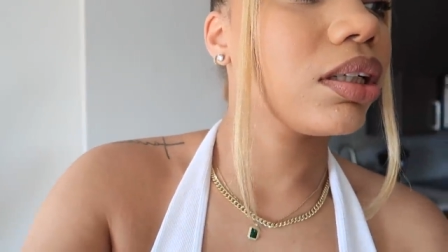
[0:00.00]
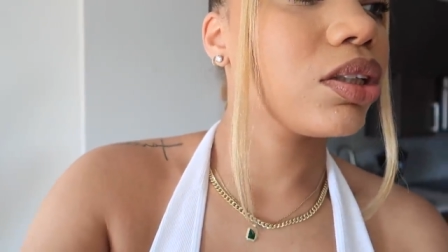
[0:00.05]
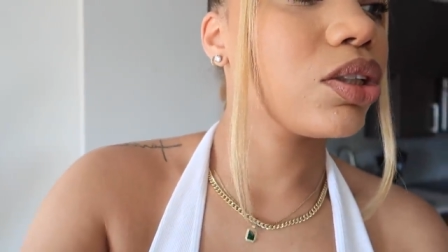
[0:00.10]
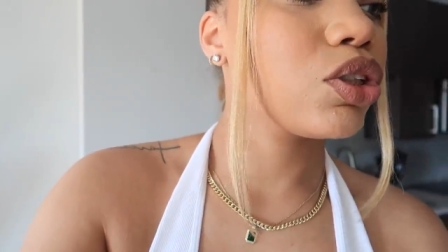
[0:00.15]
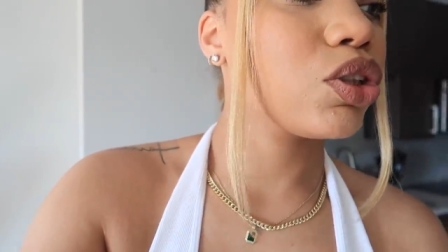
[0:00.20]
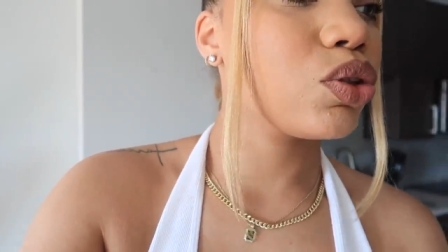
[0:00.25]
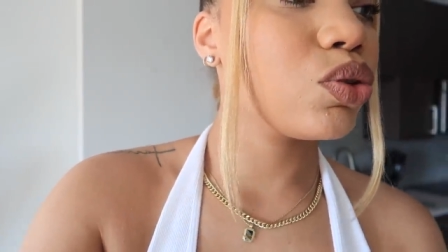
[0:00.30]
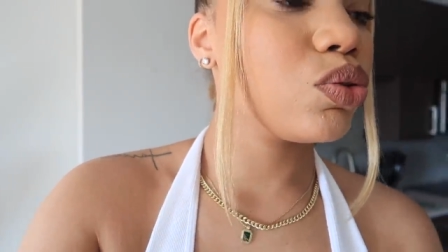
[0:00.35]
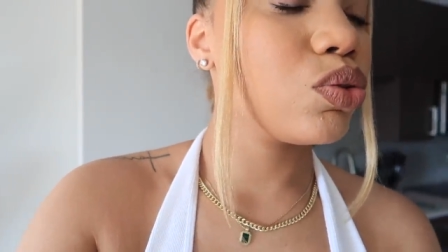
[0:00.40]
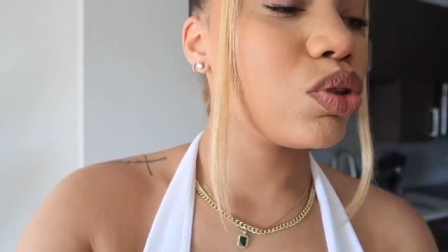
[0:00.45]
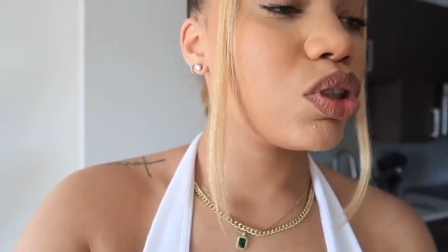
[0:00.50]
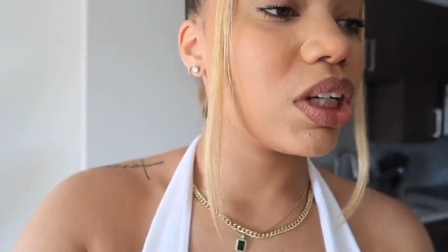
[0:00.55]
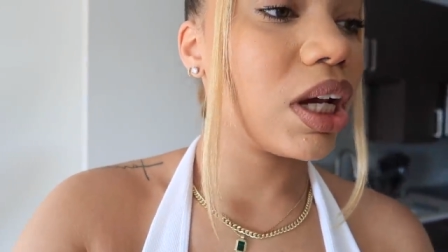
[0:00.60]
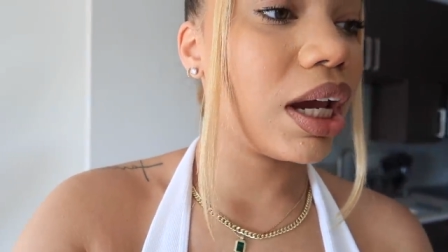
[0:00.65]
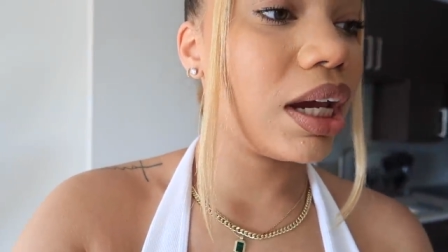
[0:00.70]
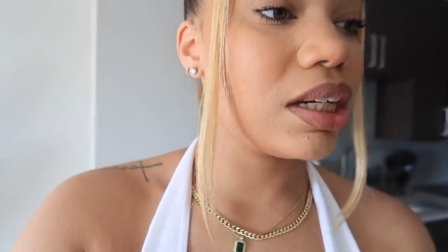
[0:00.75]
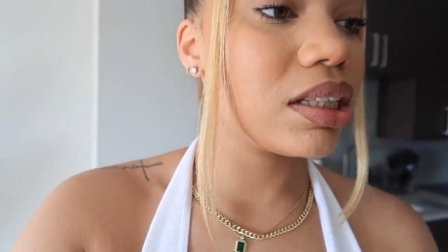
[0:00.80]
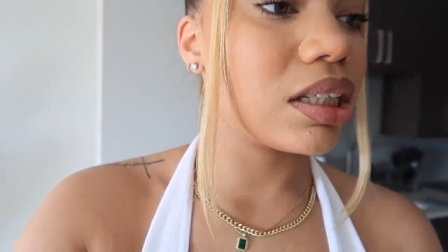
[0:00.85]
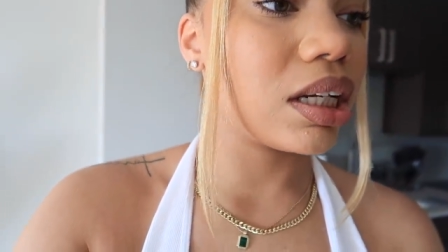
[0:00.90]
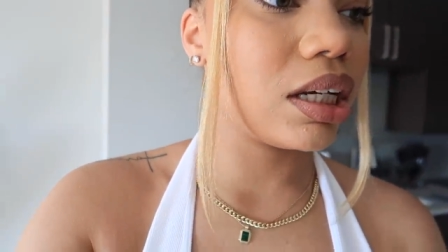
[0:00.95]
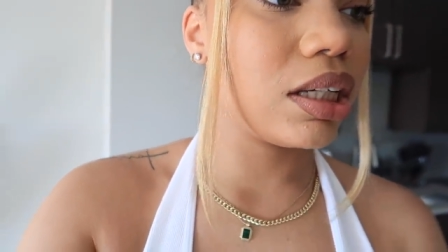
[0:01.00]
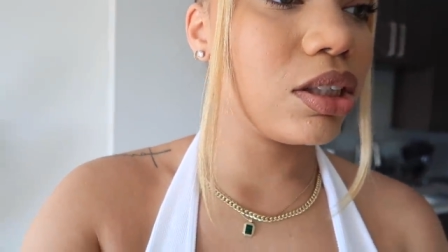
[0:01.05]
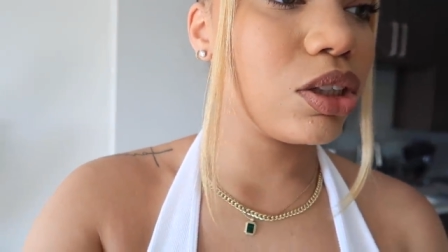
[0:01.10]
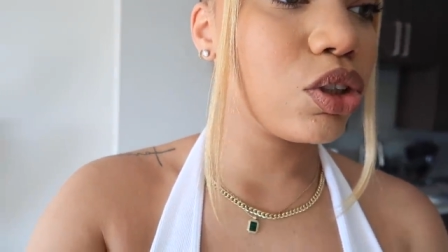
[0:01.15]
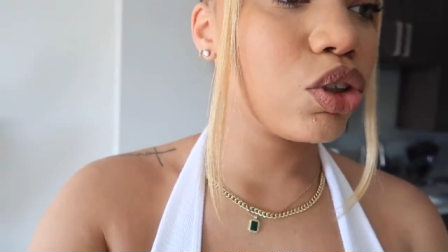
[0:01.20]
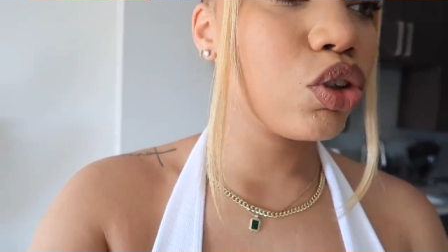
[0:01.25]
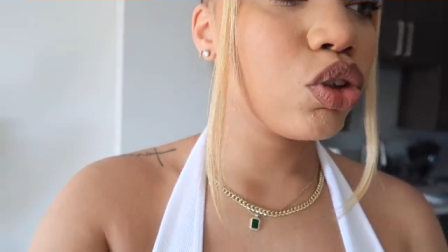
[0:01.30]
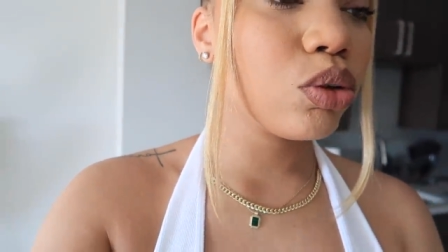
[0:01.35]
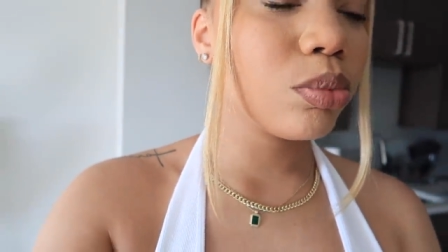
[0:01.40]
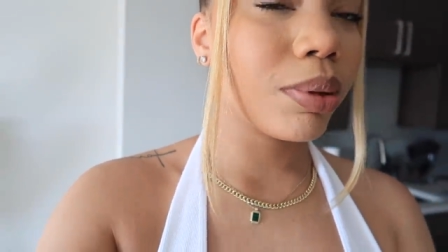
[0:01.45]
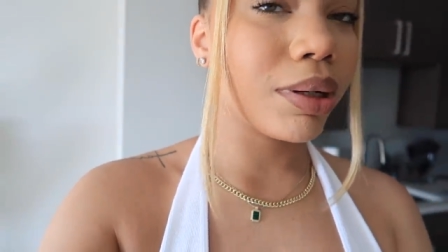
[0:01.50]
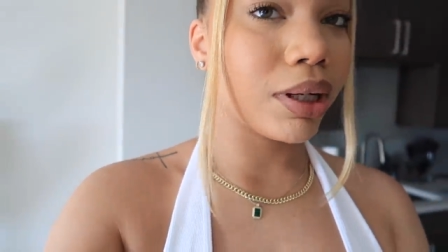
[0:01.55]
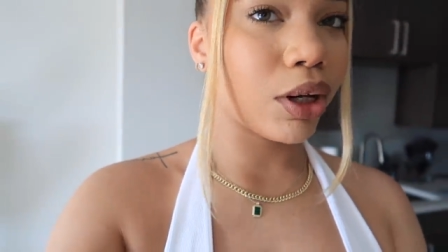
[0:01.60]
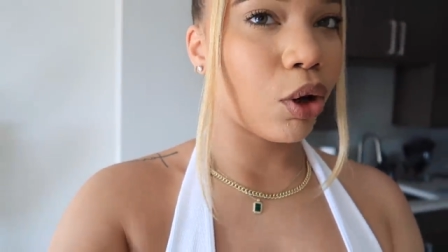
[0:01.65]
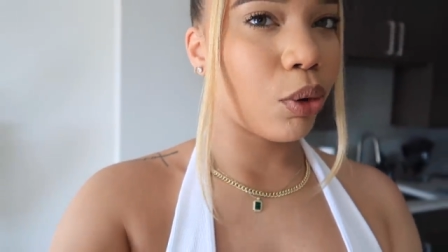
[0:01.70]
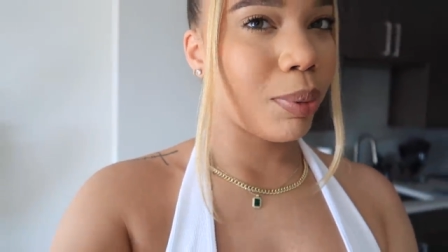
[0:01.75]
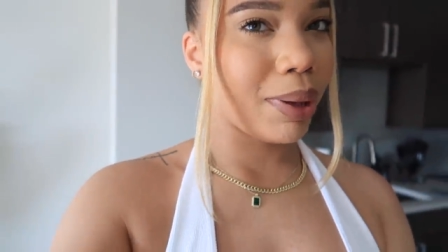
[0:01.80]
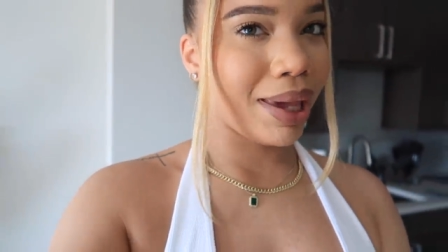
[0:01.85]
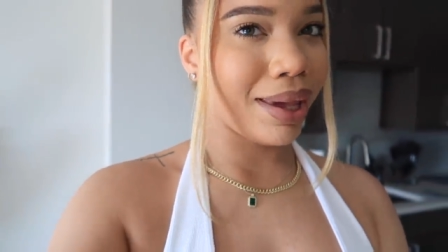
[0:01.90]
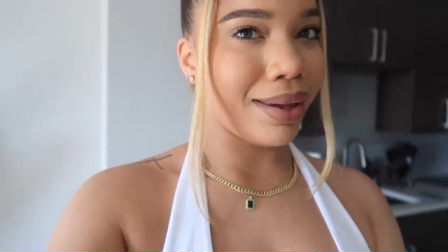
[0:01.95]
to change into but
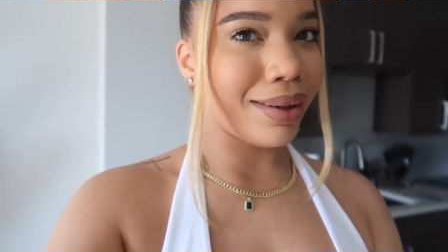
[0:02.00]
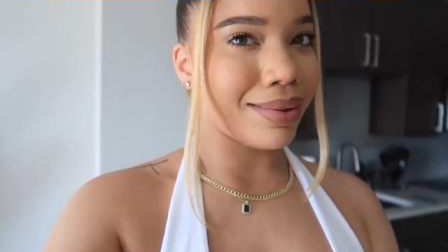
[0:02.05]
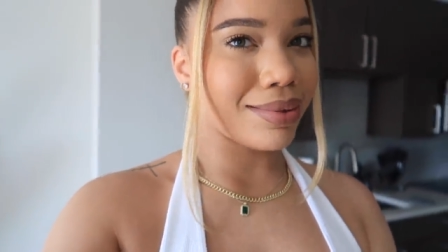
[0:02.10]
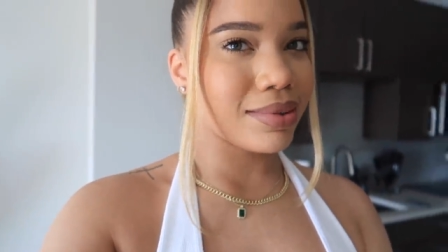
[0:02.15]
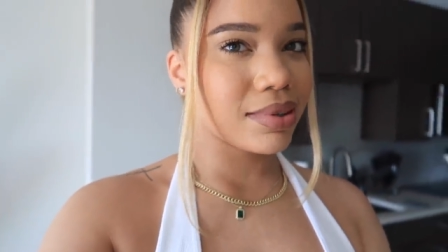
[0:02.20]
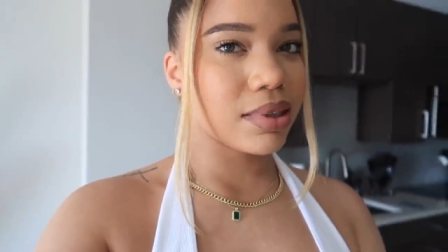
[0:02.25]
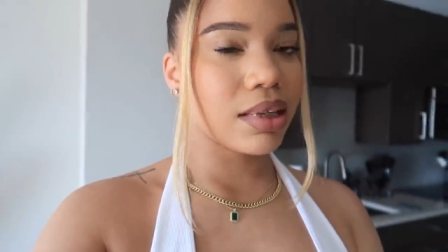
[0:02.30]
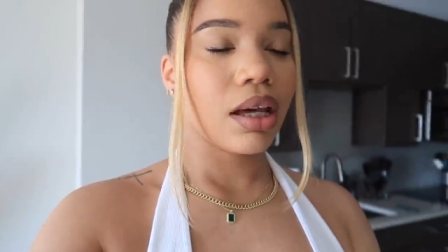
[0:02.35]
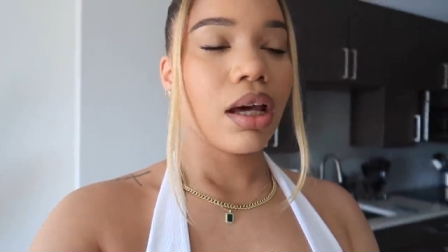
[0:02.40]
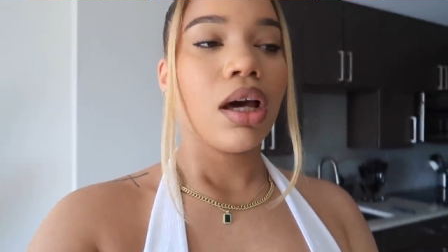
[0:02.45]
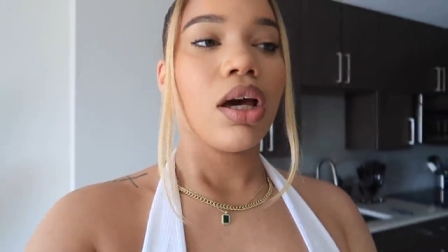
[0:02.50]
no pants